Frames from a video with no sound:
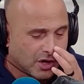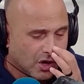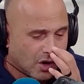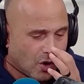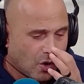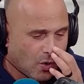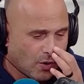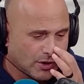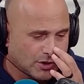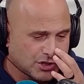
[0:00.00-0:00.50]

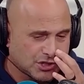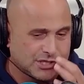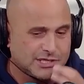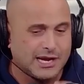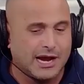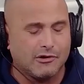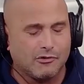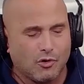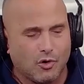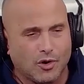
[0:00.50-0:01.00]
or
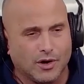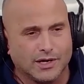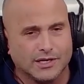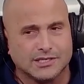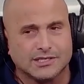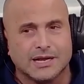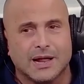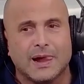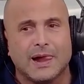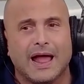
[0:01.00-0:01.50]

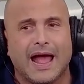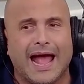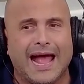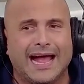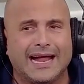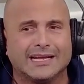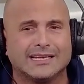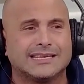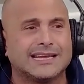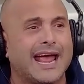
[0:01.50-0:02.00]
steroids
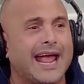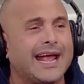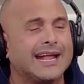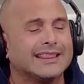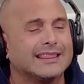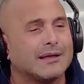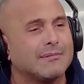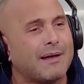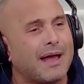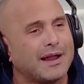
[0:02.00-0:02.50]
and take
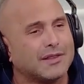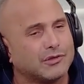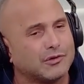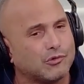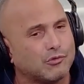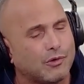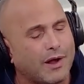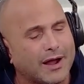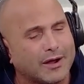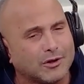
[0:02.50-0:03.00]
them out of the
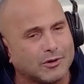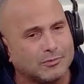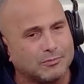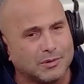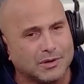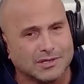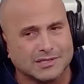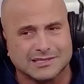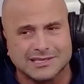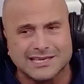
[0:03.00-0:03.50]
record
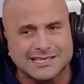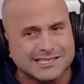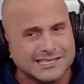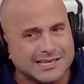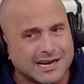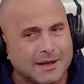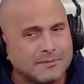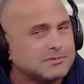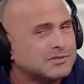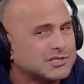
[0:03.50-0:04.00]
books. Listen,
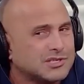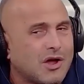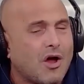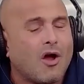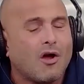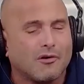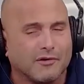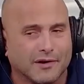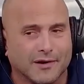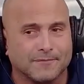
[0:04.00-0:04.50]
I'm
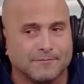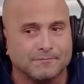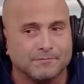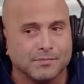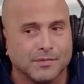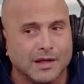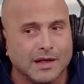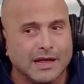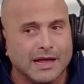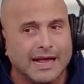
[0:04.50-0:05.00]
sorry.
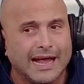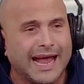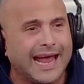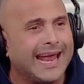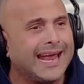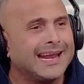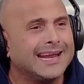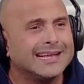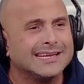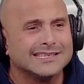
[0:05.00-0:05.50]

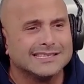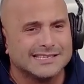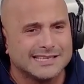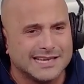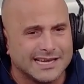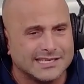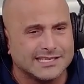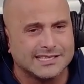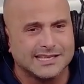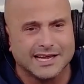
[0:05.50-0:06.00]
It
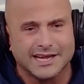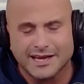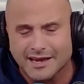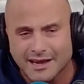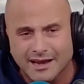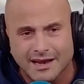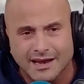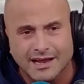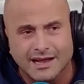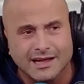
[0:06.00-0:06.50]

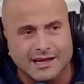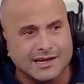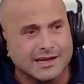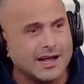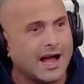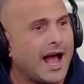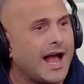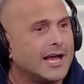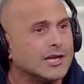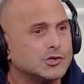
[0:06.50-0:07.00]
existed.
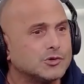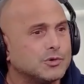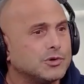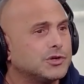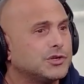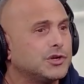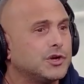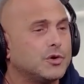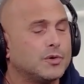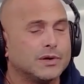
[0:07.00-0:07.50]
Guys were
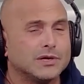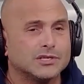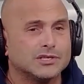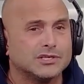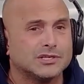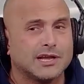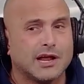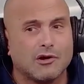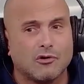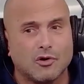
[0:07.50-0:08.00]
doing
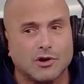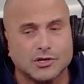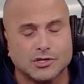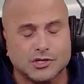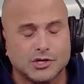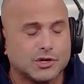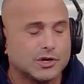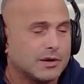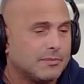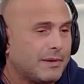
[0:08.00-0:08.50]
steroids.
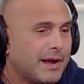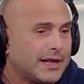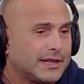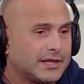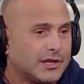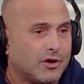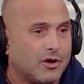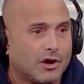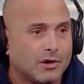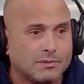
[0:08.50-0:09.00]
You can make
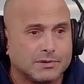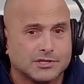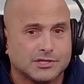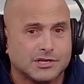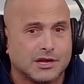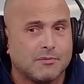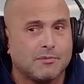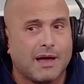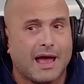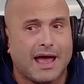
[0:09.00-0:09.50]
the argument
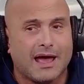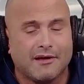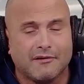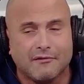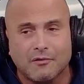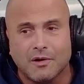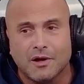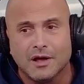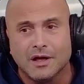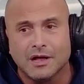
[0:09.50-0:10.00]

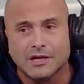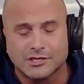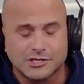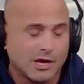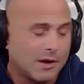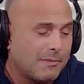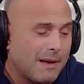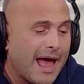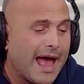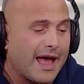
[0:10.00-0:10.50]
somehow,
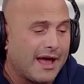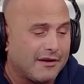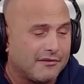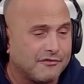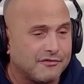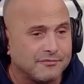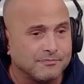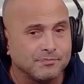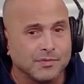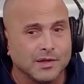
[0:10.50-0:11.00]
some
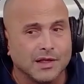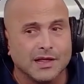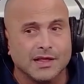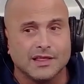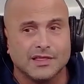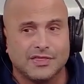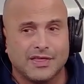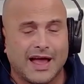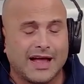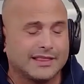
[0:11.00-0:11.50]
have,
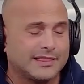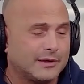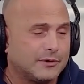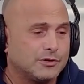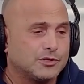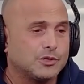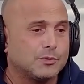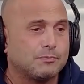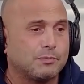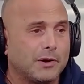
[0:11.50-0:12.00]
that there
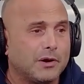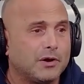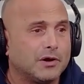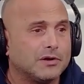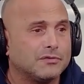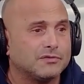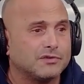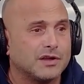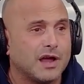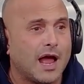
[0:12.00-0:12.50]
was a period
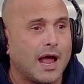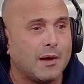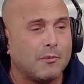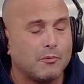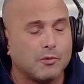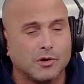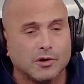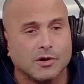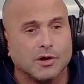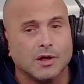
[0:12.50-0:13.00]
of time
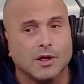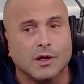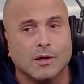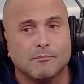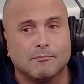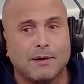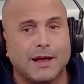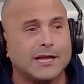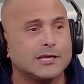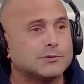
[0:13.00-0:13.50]
where
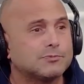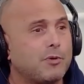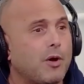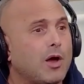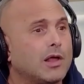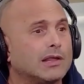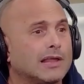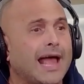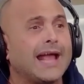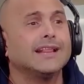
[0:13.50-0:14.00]

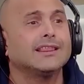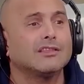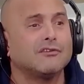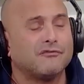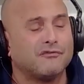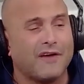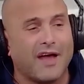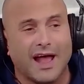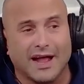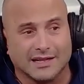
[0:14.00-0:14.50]
baseball liked the
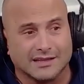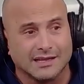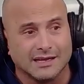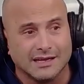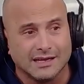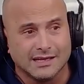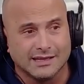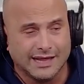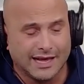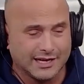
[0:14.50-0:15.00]
fact
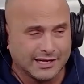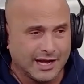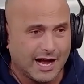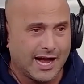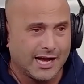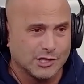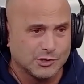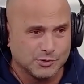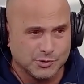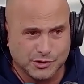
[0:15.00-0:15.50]
that
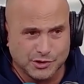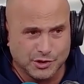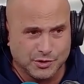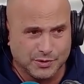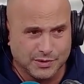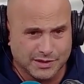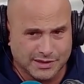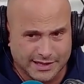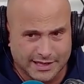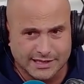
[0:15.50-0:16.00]
guys were
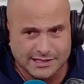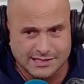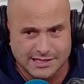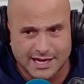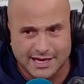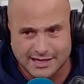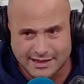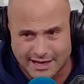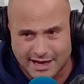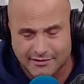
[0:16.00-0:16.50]
doing things
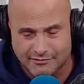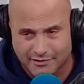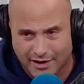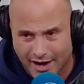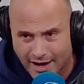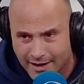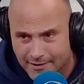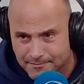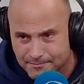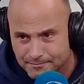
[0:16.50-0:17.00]
like that,
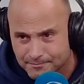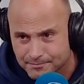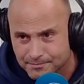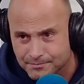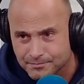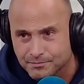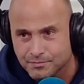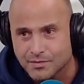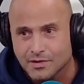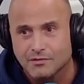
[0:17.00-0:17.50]
right? They
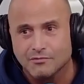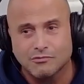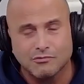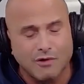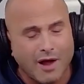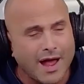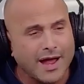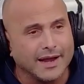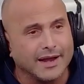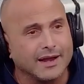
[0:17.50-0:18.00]
loved it.
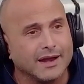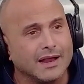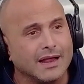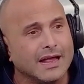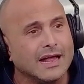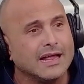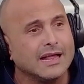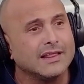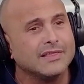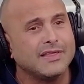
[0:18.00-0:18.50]
Right. Loved
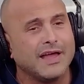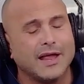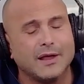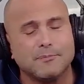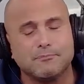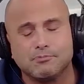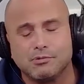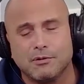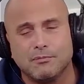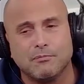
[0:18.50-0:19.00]
it. They
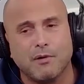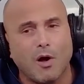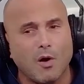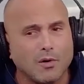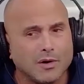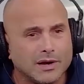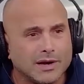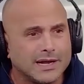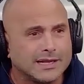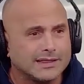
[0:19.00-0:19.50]

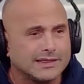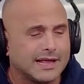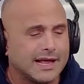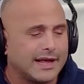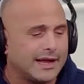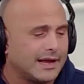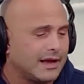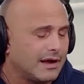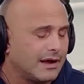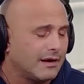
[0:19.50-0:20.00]
promoted it.
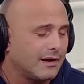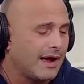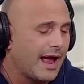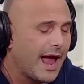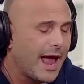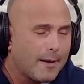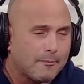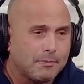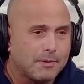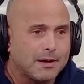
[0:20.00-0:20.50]
They are
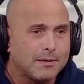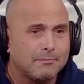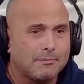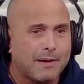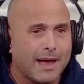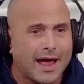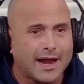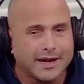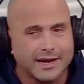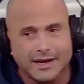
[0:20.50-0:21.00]
happy
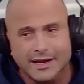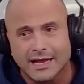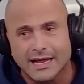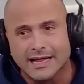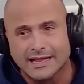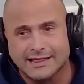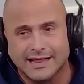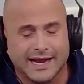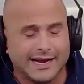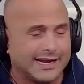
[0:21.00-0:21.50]
about it.
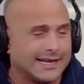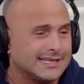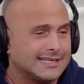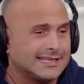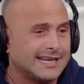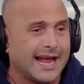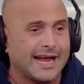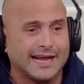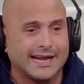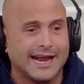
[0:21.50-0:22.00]
They didn't
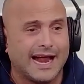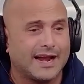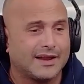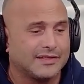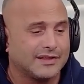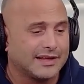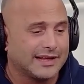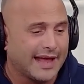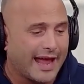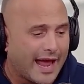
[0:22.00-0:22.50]
take it out
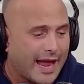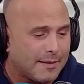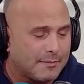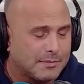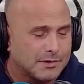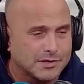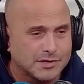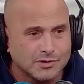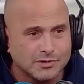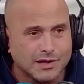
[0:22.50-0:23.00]
of the game
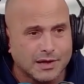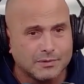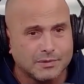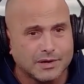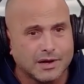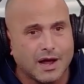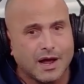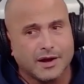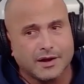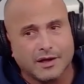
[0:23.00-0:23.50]
until they
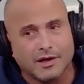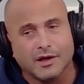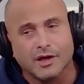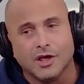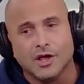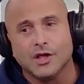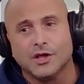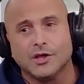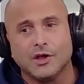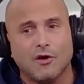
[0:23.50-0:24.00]
were kind of,
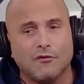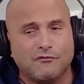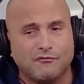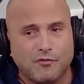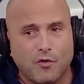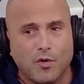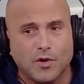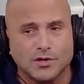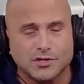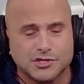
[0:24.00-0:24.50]
you know,
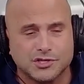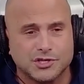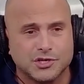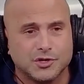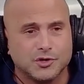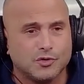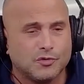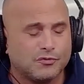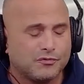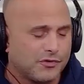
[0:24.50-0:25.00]
forced
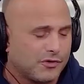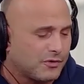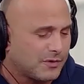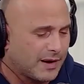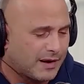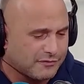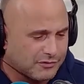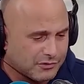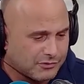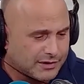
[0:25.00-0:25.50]
to for
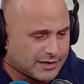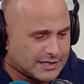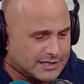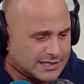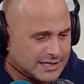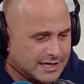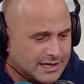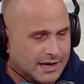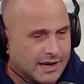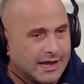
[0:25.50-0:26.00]
whatever
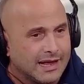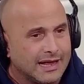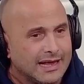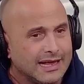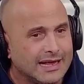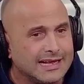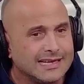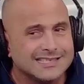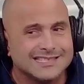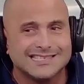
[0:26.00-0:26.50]
reason.
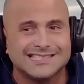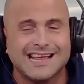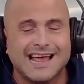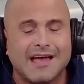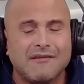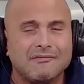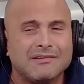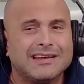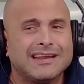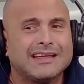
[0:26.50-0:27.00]

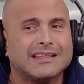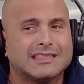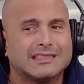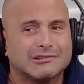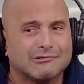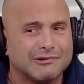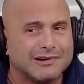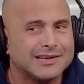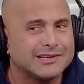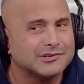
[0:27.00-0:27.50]

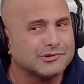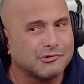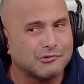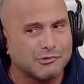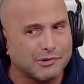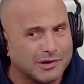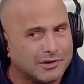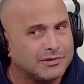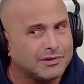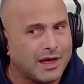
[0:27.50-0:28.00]
73 is a
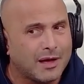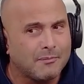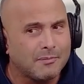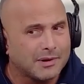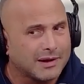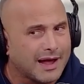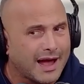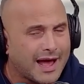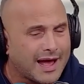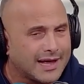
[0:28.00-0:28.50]
real
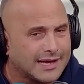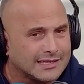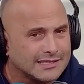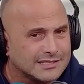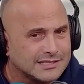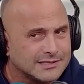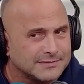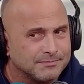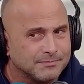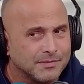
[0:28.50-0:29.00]
number,
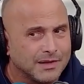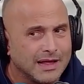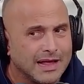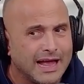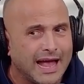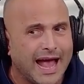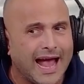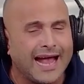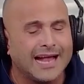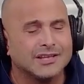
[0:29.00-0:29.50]
guys.
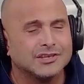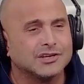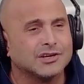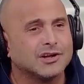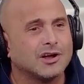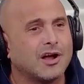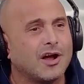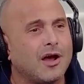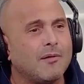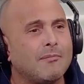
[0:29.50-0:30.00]
and to
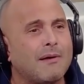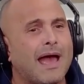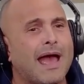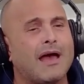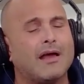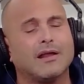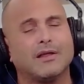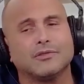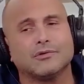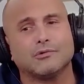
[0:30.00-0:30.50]
come
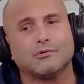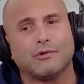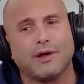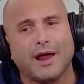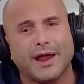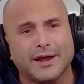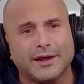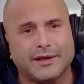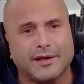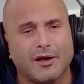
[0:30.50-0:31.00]
out on the
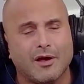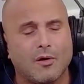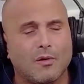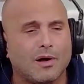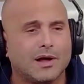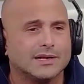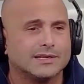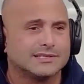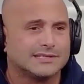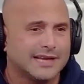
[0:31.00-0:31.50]
radio,
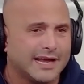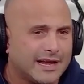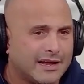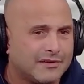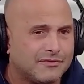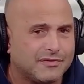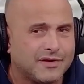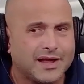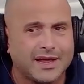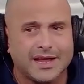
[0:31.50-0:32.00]
on
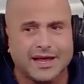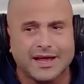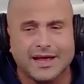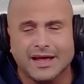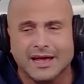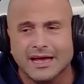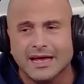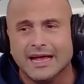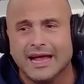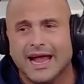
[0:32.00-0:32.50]
TV,
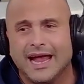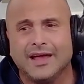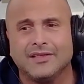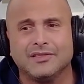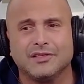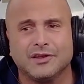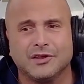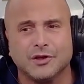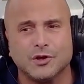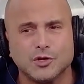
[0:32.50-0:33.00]
in
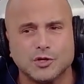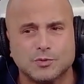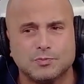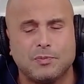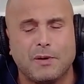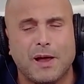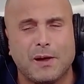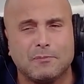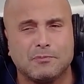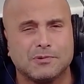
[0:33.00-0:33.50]
the
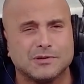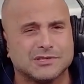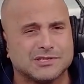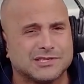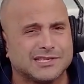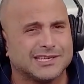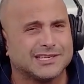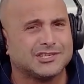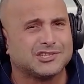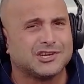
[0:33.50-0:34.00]
newspaper and
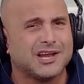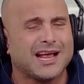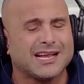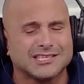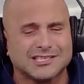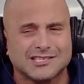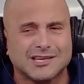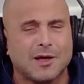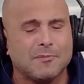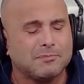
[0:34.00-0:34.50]

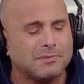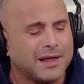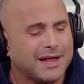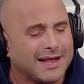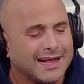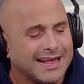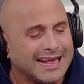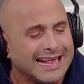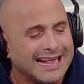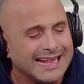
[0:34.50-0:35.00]
suggest
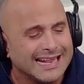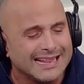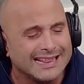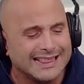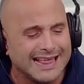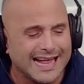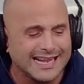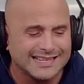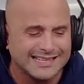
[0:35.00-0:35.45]
something that, to